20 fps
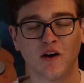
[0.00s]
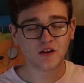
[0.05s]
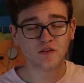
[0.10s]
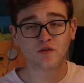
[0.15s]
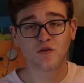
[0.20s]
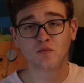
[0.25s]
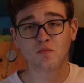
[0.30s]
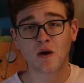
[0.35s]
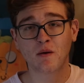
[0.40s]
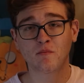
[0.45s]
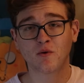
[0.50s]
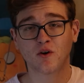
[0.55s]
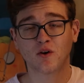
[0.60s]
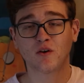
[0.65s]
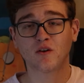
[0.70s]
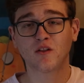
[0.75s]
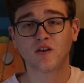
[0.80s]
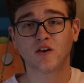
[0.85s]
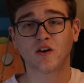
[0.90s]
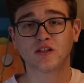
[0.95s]
If you remember
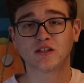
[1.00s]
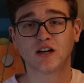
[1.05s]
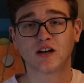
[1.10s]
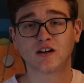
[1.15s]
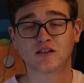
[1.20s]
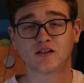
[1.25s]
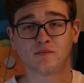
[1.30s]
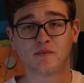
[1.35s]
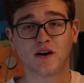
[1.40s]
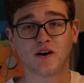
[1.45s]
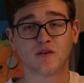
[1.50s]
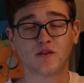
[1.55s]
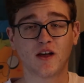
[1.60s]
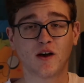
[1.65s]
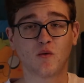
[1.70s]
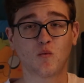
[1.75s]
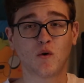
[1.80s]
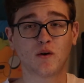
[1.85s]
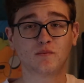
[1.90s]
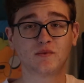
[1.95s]
earlier, I talked about
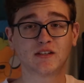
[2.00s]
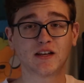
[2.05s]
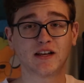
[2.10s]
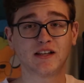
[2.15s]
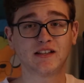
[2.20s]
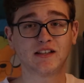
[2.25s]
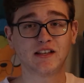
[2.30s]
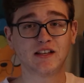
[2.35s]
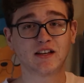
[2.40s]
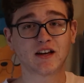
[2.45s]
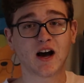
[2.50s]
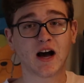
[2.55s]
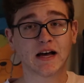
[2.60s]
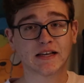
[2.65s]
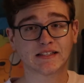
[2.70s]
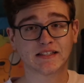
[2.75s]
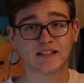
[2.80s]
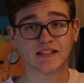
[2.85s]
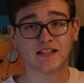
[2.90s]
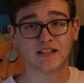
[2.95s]
that website
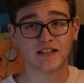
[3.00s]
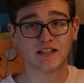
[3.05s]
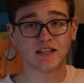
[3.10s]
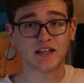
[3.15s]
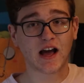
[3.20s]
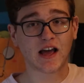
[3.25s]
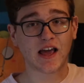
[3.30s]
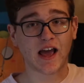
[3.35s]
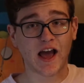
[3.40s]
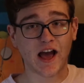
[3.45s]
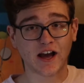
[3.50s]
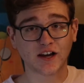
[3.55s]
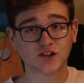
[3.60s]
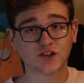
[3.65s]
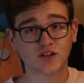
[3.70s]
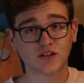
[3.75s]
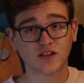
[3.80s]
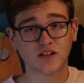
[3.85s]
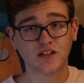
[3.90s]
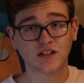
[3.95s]
Geekosity. I
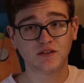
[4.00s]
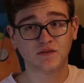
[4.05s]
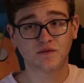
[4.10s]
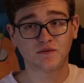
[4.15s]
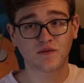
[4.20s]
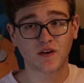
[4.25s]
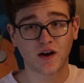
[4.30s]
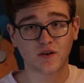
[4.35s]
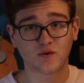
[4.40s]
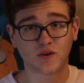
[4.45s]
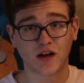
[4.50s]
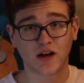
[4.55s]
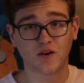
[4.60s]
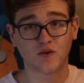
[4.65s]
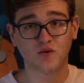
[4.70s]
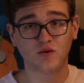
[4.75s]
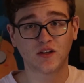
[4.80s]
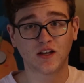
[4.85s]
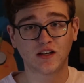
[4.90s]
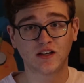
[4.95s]
actually found
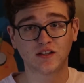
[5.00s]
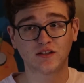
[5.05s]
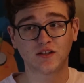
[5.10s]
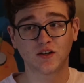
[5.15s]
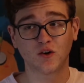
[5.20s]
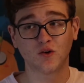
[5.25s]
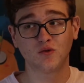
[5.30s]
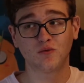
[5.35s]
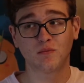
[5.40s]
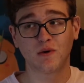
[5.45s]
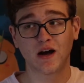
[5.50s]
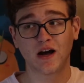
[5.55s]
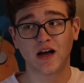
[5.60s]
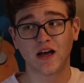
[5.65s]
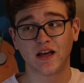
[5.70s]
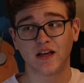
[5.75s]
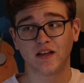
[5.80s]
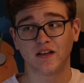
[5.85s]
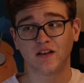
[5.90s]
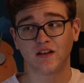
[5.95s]
out that it's owned
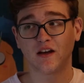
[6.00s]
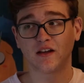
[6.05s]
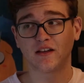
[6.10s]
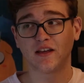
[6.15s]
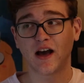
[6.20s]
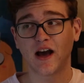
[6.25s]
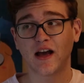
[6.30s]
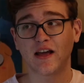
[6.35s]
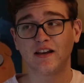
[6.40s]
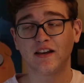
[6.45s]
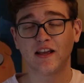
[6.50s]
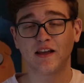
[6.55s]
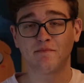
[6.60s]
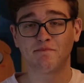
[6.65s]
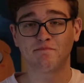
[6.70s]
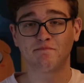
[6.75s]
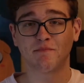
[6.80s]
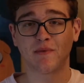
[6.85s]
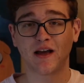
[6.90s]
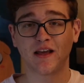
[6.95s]
by a guy named
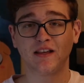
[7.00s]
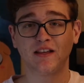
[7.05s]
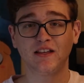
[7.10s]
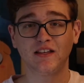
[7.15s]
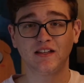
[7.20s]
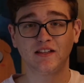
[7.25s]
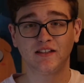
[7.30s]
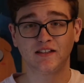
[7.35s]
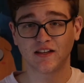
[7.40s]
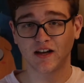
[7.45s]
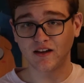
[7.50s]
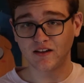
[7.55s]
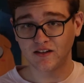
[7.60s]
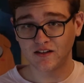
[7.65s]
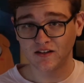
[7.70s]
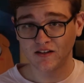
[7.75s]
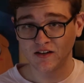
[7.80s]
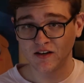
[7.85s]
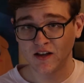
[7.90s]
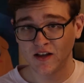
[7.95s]
Mikey
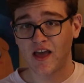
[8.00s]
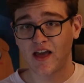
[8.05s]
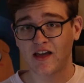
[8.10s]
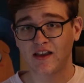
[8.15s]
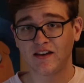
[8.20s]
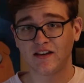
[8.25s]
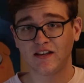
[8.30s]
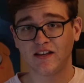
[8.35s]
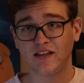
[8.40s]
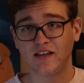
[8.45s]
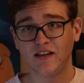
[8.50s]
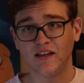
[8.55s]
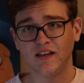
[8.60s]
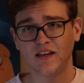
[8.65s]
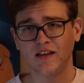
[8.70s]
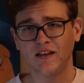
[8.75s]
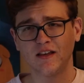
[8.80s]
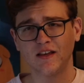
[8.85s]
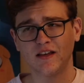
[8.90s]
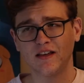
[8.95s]
Sutton, and
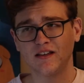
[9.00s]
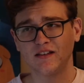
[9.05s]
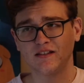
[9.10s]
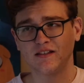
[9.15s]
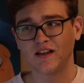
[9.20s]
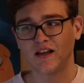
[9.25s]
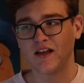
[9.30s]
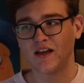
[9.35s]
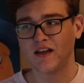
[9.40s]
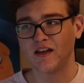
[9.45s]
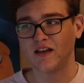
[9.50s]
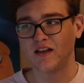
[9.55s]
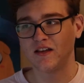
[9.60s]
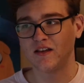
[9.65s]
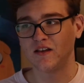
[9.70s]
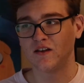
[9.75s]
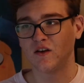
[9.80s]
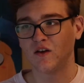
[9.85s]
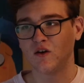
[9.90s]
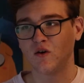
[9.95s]
he is
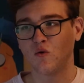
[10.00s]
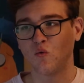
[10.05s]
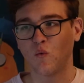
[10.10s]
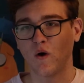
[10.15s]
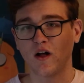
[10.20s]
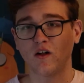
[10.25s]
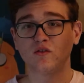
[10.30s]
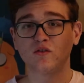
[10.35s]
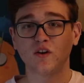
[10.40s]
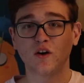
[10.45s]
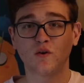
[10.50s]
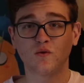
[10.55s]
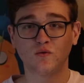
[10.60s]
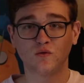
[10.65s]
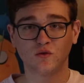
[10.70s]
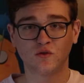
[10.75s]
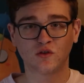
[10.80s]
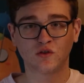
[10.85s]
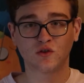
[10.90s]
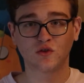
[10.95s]
a
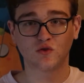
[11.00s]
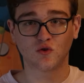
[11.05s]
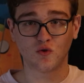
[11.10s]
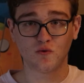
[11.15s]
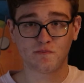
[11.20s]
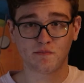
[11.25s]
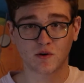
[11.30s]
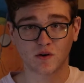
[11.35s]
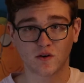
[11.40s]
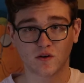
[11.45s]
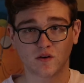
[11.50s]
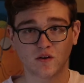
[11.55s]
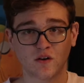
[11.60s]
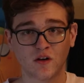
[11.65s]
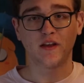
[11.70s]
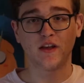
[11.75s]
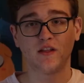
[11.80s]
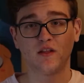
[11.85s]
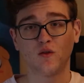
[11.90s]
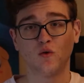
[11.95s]
well-known scooper
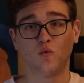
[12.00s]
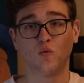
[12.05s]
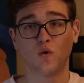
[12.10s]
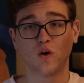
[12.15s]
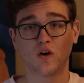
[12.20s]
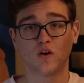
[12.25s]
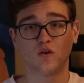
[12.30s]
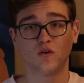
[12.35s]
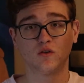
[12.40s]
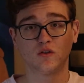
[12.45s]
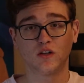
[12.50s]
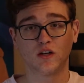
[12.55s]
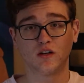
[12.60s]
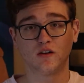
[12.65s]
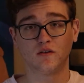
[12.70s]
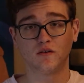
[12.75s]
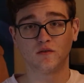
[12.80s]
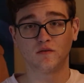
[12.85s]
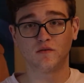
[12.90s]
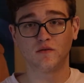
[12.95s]
in the world
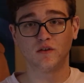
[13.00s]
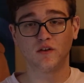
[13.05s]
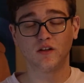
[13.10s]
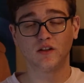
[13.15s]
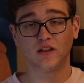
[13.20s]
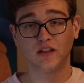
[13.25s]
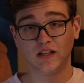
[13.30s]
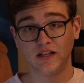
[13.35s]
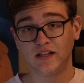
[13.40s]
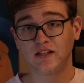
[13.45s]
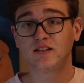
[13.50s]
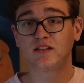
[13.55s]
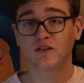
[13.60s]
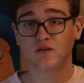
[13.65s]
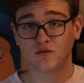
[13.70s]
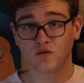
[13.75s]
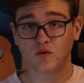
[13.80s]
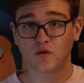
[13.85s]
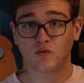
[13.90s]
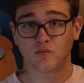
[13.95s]
of leaks
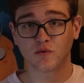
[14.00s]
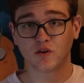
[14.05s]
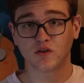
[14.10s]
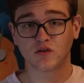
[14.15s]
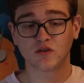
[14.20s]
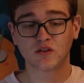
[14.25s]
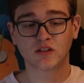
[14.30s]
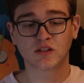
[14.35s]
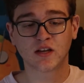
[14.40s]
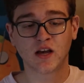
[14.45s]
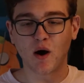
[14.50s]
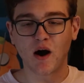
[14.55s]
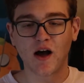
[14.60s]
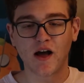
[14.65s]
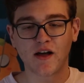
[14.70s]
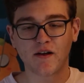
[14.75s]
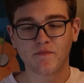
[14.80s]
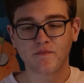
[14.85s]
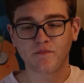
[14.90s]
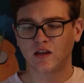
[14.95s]
and rumors,
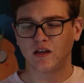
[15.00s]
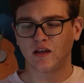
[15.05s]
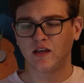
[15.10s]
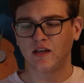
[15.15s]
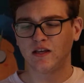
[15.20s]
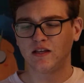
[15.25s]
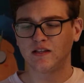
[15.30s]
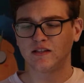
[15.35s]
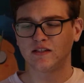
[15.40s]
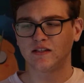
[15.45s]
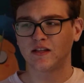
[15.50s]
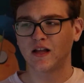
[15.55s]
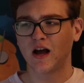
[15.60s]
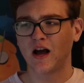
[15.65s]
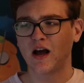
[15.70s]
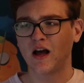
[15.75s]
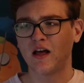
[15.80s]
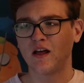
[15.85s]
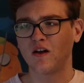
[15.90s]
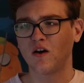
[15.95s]
but he's
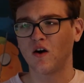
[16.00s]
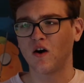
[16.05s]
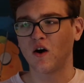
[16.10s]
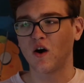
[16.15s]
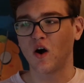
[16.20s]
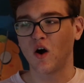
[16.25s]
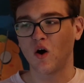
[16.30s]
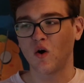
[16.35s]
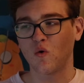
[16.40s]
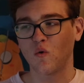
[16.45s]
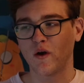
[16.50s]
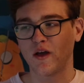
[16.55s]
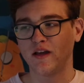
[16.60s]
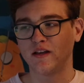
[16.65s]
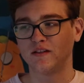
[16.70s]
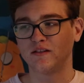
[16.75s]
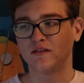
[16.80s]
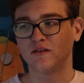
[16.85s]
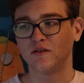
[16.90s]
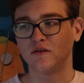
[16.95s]
not
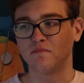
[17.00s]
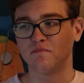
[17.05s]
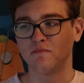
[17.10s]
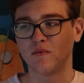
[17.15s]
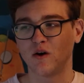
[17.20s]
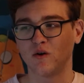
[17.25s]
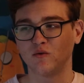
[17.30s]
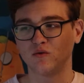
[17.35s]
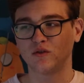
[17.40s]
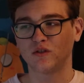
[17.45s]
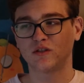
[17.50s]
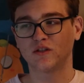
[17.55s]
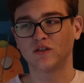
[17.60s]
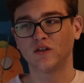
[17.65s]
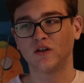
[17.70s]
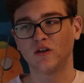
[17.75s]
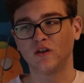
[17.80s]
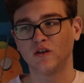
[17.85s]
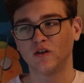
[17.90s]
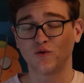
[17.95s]
always the
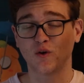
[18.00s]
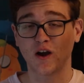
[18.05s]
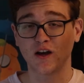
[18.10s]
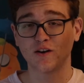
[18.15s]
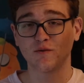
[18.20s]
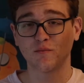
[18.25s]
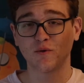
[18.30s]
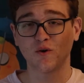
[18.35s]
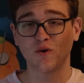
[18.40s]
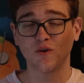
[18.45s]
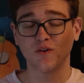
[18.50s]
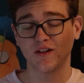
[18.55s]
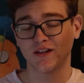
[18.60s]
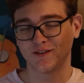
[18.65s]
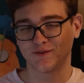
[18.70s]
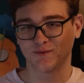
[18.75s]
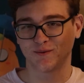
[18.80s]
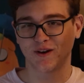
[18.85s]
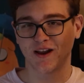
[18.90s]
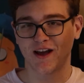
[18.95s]
most credible,
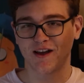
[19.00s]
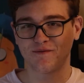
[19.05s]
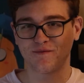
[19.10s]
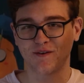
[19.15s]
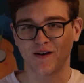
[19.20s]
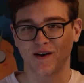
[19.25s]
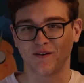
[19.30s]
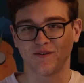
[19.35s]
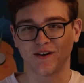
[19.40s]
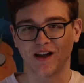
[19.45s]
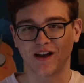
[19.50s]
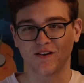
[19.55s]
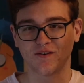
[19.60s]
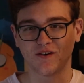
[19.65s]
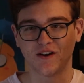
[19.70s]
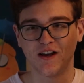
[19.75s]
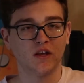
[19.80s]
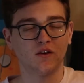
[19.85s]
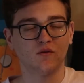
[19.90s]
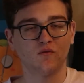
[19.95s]
is what I found out.
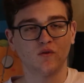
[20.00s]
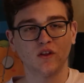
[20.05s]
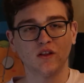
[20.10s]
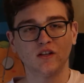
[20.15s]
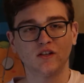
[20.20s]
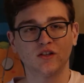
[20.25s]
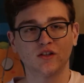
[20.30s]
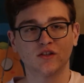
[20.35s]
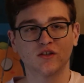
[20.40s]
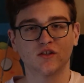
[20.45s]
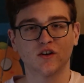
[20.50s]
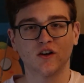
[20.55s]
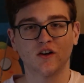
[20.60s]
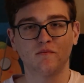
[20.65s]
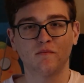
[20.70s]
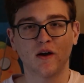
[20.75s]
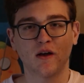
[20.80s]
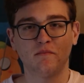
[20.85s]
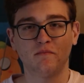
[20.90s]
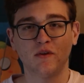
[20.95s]
It really just
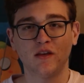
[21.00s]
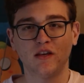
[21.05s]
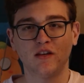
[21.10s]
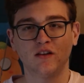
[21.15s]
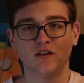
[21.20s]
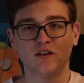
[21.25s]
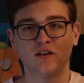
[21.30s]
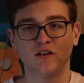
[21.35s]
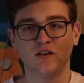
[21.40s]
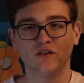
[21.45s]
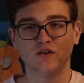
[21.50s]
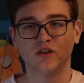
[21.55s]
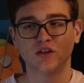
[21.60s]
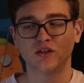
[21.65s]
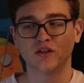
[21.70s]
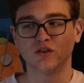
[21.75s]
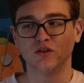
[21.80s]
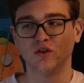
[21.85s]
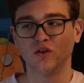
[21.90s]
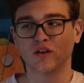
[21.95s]
started by me
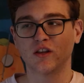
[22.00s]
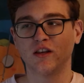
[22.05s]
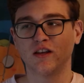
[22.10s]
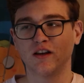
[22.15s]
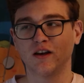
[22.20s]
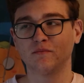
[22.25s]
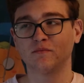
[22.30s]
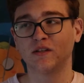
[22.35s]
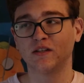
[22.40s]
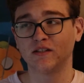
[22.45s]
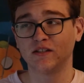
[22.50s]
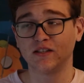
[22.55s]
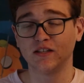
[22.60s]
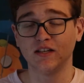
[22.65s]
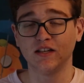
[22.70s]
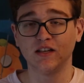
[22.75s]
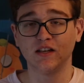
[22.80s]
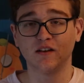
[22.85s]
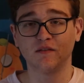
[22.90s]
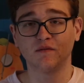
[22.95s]
just looking up to
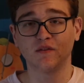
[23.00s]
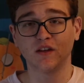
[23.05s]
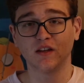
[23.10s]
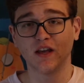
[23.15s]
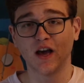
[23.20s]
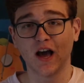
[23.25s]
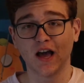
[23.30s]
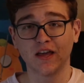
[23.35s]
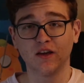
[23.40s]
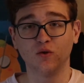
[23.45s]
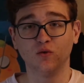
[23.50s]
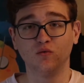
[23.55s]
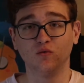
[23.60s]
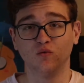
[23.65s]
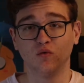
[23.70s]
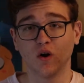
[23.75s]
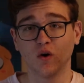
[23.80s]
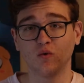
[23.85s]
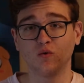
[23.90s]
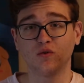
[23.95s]
see if the guy who
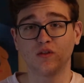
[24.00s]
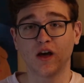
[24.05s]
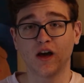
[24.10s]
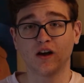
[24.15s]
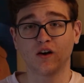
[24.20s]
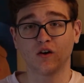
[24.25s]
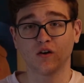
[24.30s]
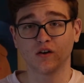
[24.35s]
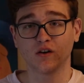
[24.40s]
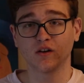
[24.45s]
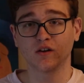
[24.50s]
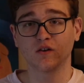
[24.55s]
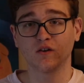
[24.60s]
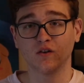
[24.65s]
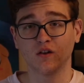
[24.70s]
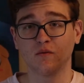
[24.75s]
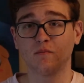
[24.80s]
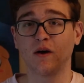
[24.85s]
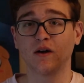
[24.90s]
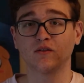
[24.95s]
wrote that
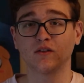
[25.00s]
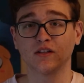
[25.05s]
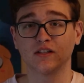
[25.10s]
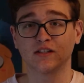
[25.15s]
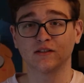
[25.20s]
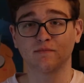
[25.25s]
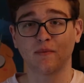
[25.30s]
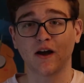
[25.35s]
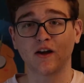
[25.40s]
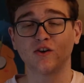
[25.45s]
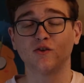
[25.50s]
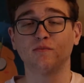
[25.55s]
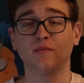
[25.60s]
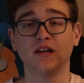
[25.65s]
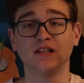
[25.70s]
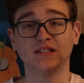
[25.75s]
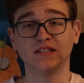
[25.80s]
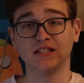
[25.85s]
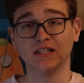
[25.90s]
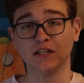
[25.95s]
article about the
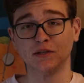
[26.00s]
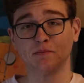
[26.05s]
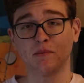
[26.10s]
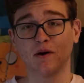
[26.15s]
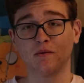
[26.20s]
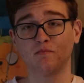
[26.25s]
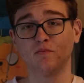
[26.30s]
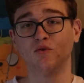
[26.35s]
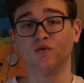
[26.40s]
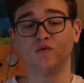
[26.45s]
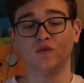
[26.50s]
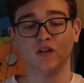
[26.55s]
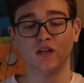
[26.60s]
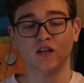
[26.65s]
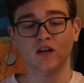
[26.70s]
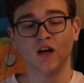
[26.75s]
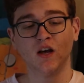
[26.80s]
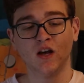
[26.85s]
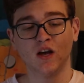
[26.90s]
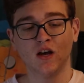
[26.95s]
Spider-Man team-up
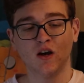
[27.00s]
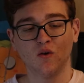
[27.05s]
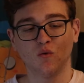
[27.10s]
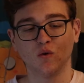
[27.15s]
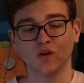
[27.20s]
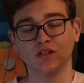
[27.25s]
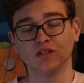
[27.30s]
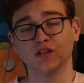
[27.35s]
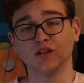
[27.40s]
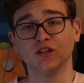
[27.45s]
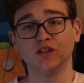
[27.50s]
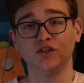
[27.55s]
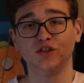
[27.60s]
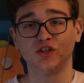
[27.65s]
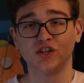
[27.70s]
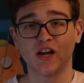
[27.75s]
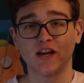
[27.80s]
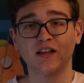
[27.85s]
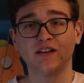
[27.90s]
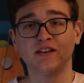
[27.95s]
movie was
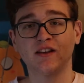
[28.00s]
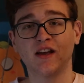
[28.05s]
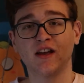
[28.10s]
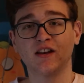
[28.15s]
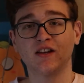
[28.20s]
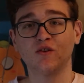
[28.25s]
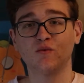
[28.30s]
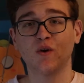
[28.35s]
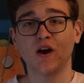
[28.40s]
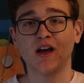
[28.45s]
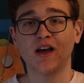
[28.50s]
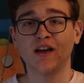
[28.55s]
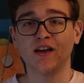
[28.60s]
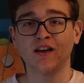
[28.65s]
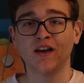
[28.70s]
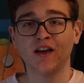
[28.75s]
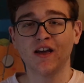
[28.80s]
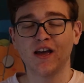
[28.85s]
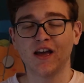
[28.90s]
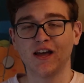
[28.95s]
legit in any way,
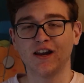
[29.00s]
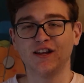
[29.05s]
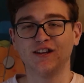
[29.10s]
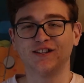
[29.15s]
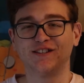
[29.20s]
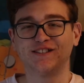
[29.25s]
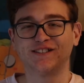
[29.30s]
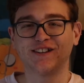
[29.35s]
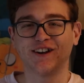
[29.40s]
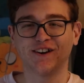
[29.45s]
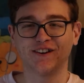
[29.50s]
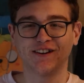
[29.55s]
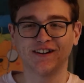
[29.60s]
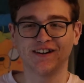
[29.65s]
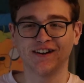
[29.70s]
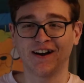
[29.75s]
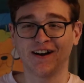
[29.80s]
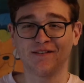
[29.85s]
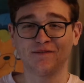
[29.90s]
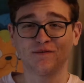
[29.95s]
and it started
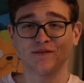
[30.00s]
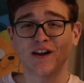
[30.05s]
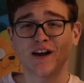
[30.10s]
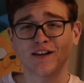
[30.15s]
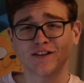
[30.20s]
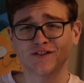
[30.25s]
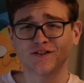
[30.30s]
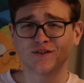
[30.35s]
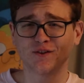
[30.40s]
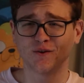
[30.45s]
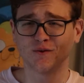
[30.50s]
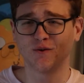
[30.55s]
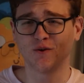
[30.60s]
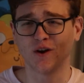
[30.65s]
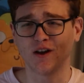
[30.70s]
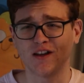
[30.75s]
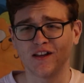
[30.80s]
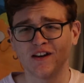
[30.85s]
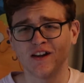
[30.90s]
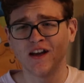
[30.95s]
off not so
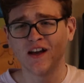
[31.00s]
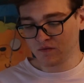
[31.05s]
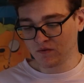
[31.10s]
great.